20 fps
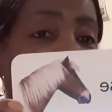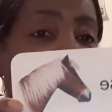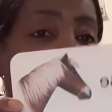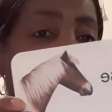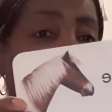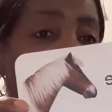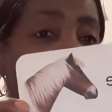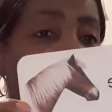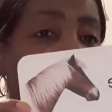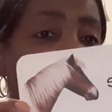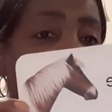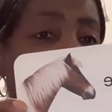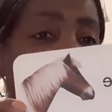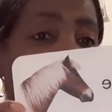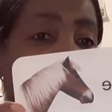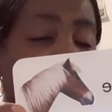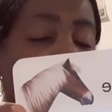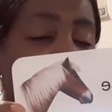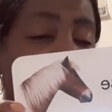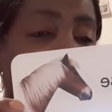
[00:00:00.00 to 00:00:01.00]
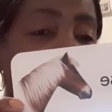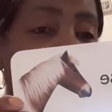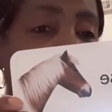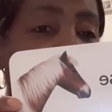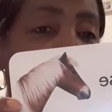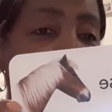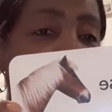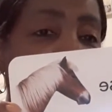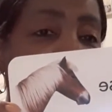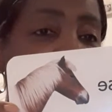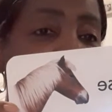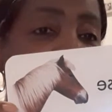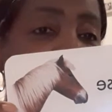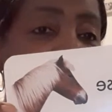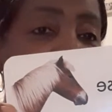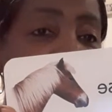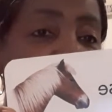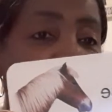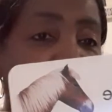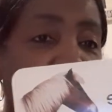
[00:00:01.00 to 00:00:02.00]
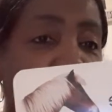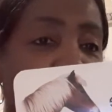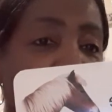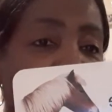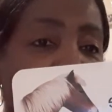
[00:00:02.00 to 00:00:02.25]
and pull stuff around on the farm.